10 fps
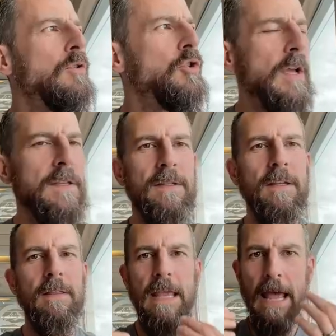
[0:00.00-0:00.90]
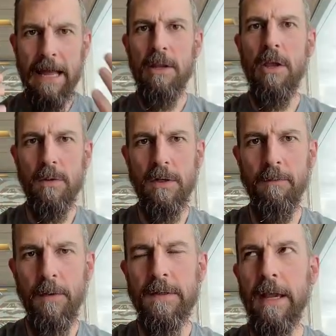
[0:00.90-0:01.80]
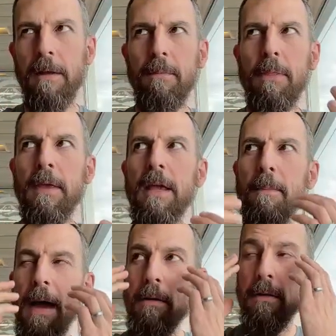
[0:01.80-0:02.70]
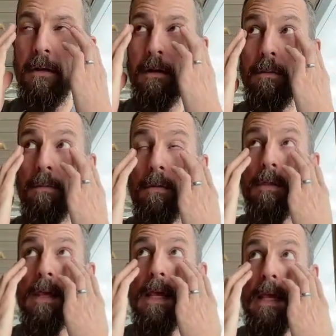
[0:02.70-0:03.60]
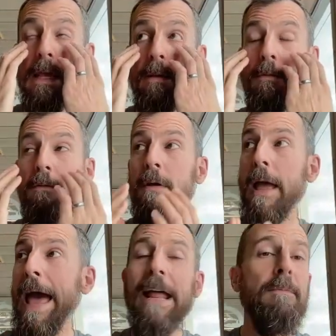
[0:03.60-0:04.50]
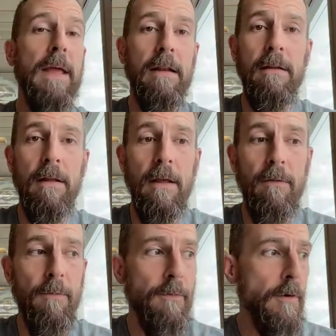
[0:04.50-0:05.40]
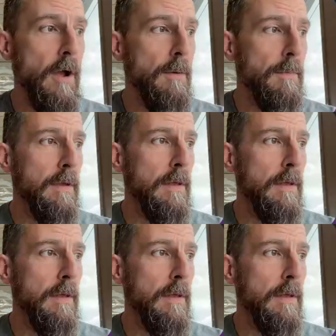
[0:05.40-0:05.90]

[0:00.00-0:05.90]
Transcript: just the end user for a second, but think about the admin from